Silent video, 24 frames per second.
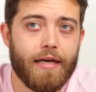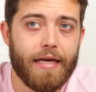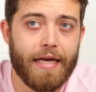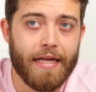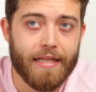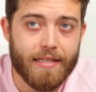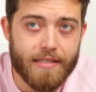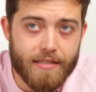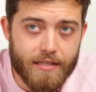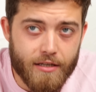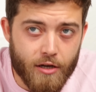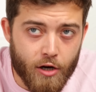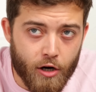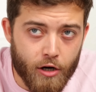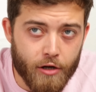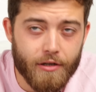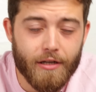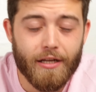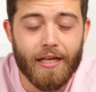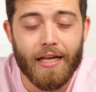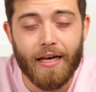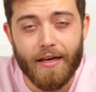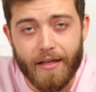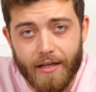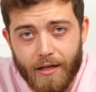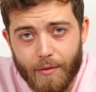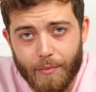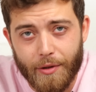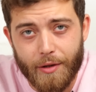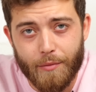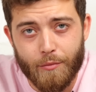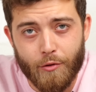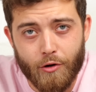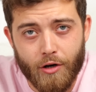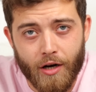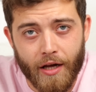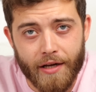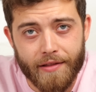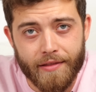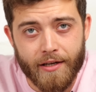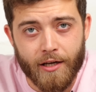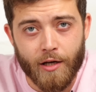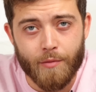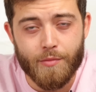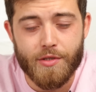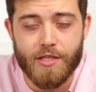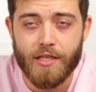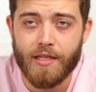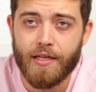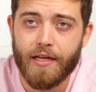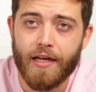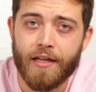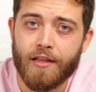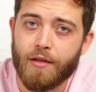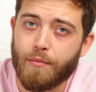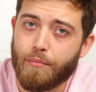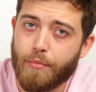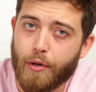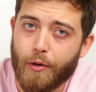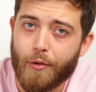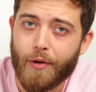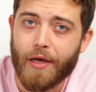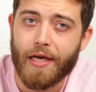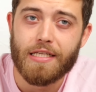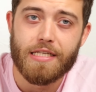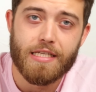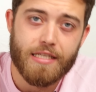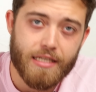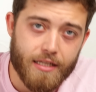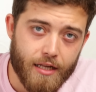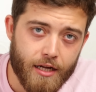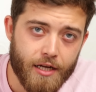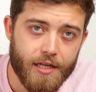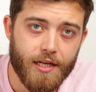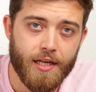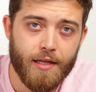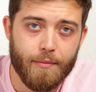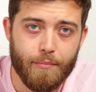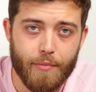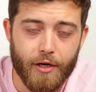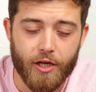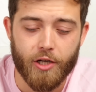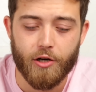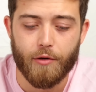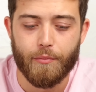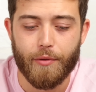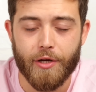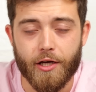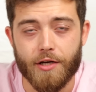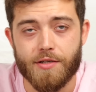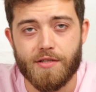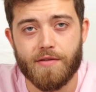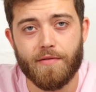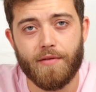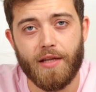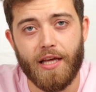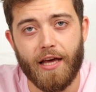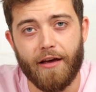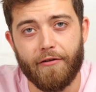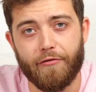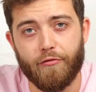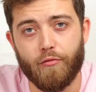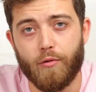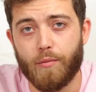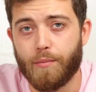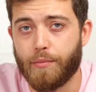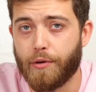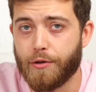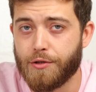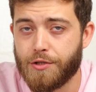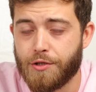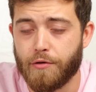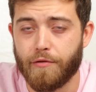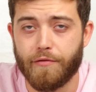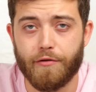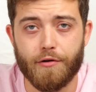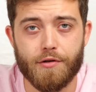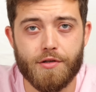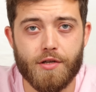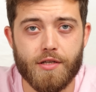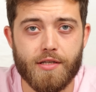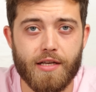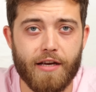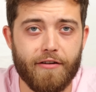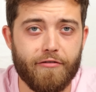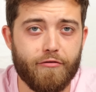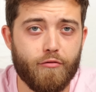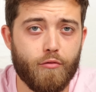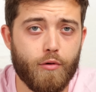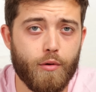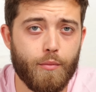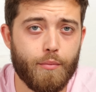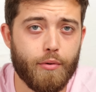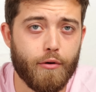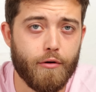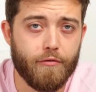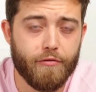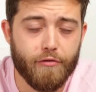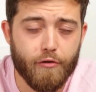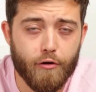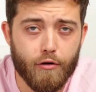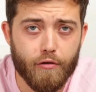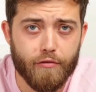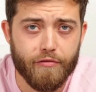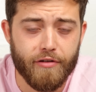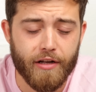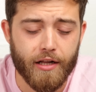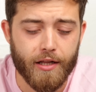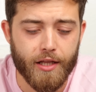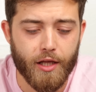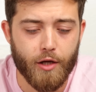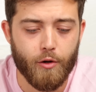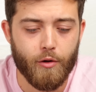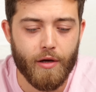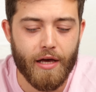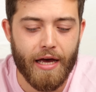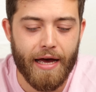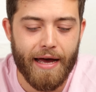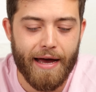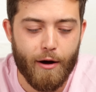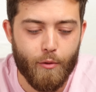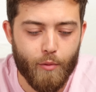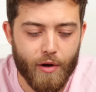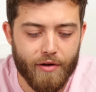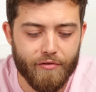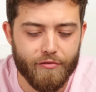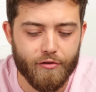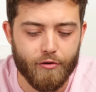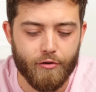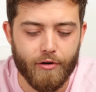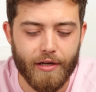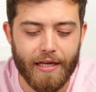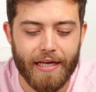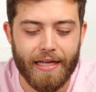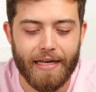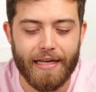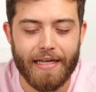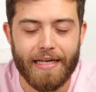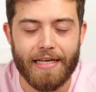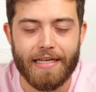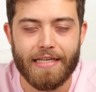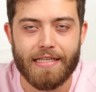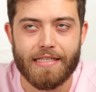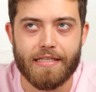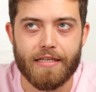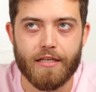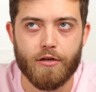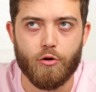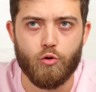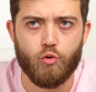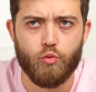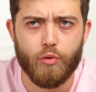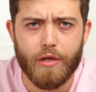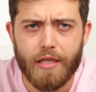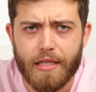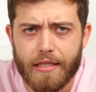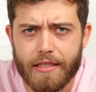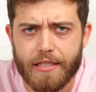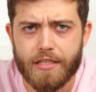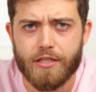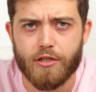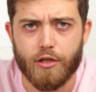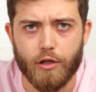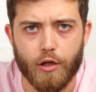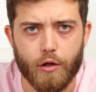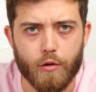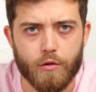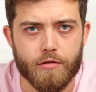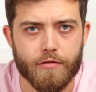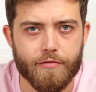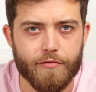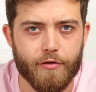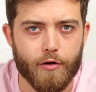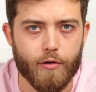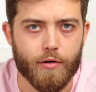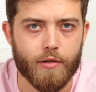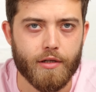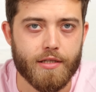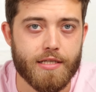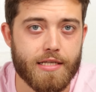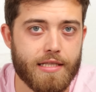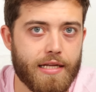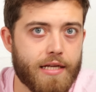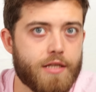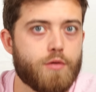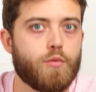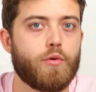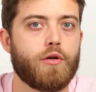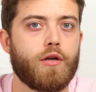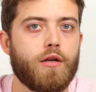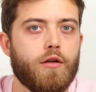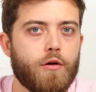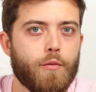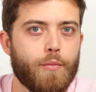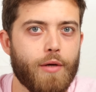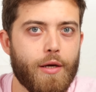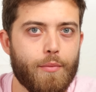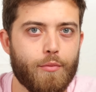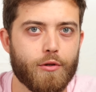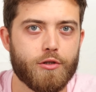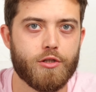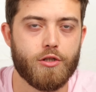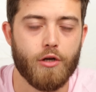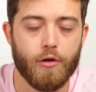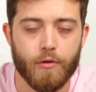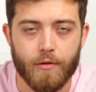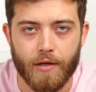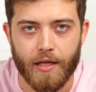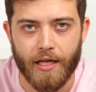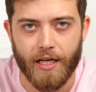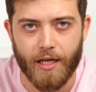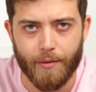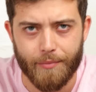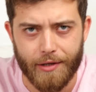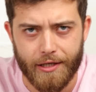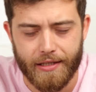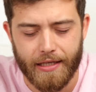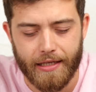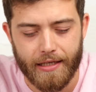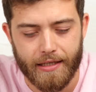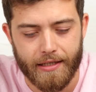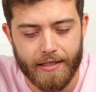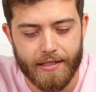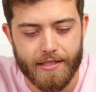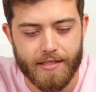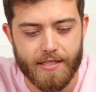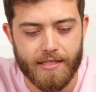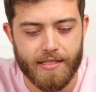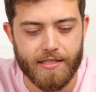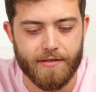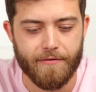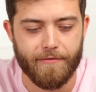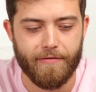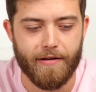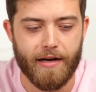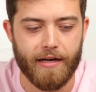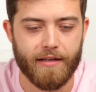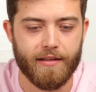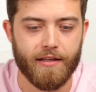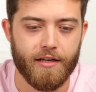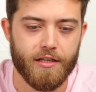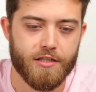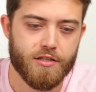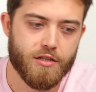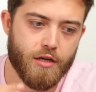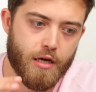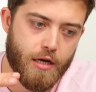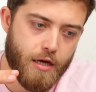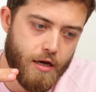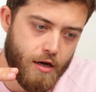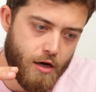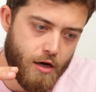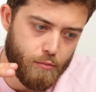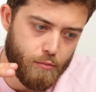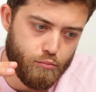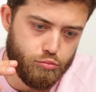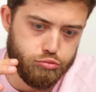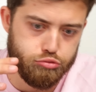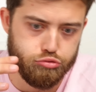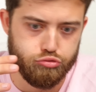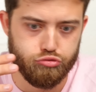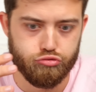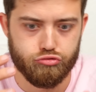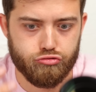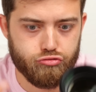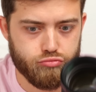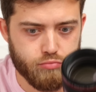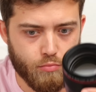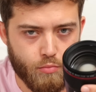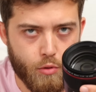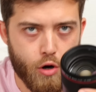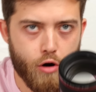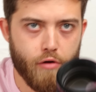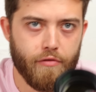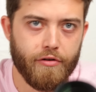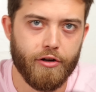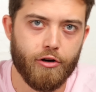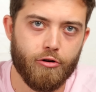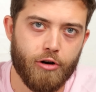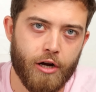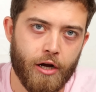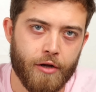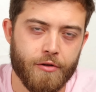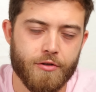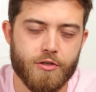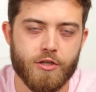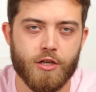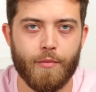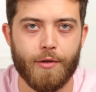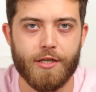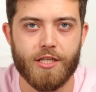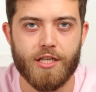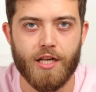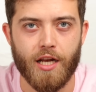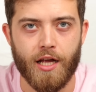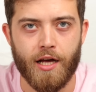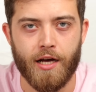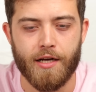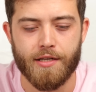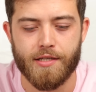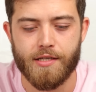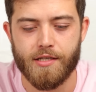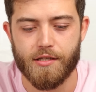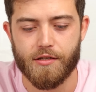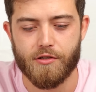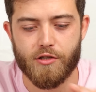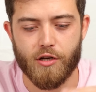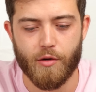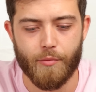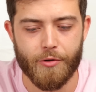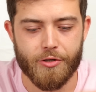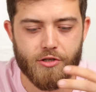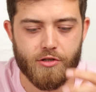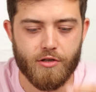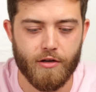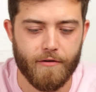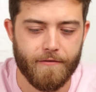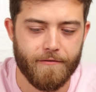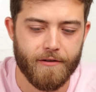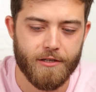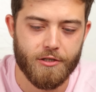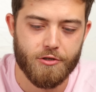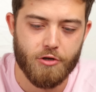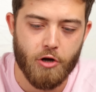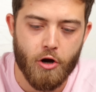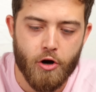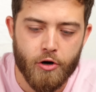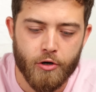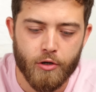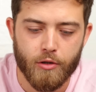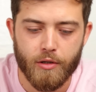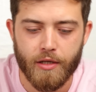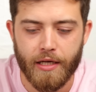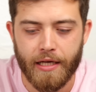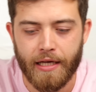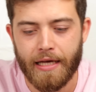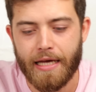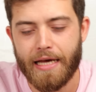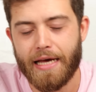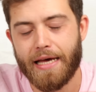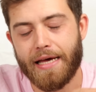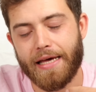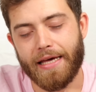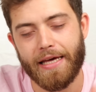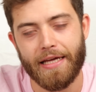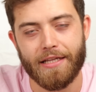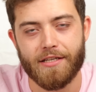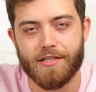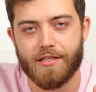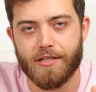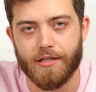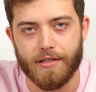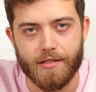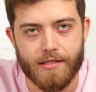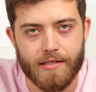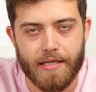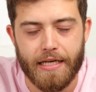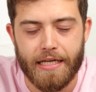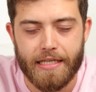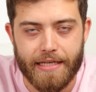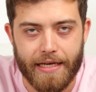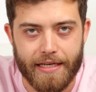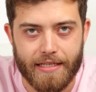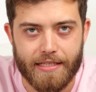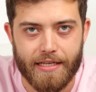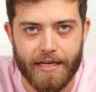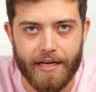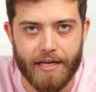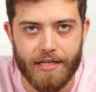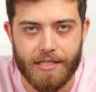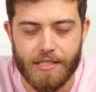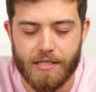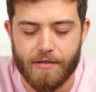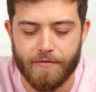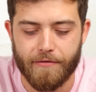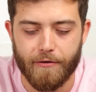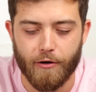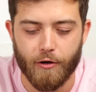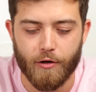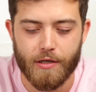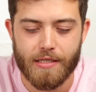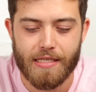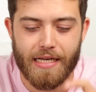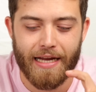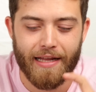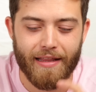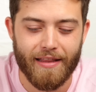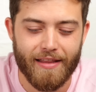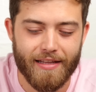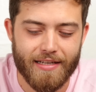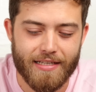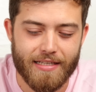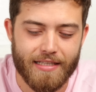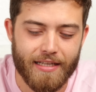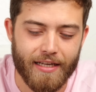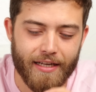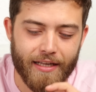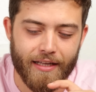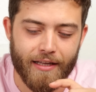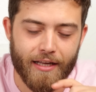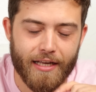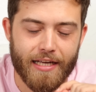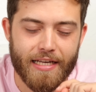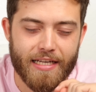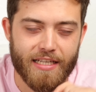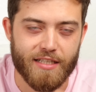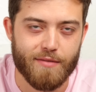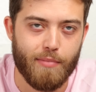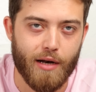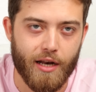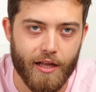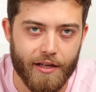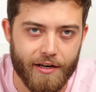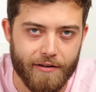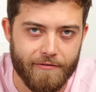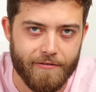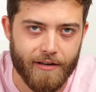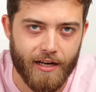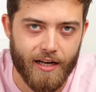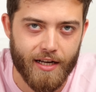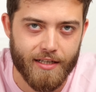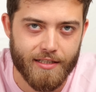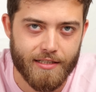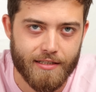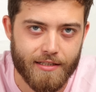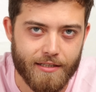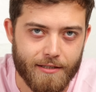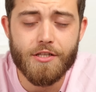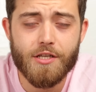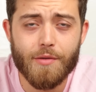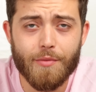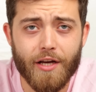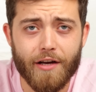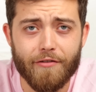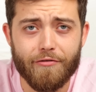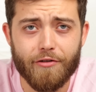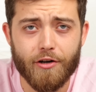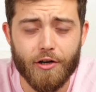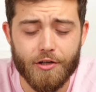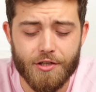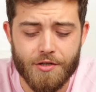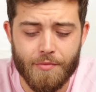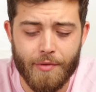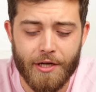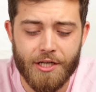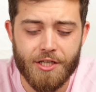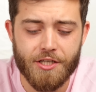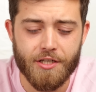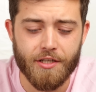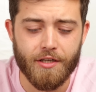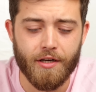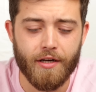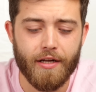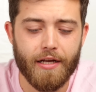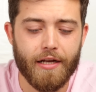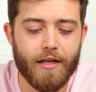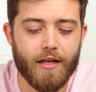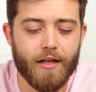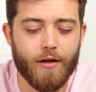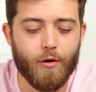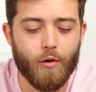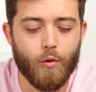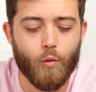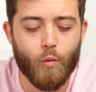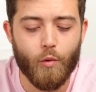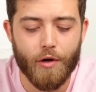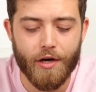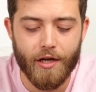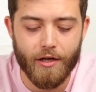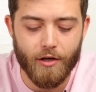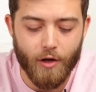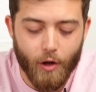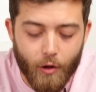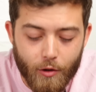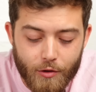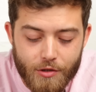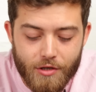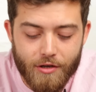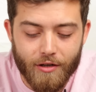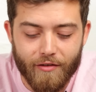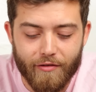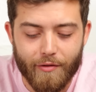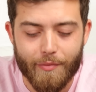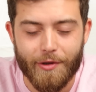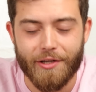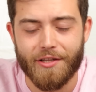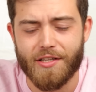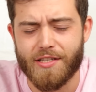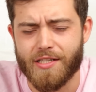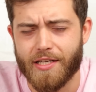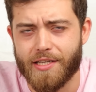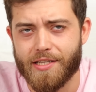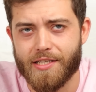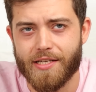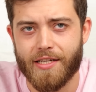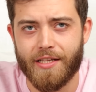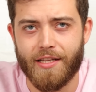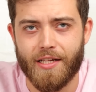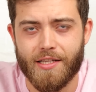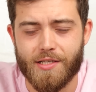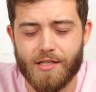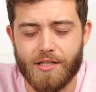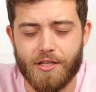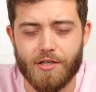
It's got a little bit more light that comes in, and the bokeh is slightly bigger because of the f1.2 versus f1.4 value. However, it is really slow to focus, and that's what a lot of people don't like about that lens, is the fact that it's moving around so much glass and so much stuff internally, it takes ages to focus. And this thing is bloody fast. Something I forgot to mention, what I also love about this lens, and that's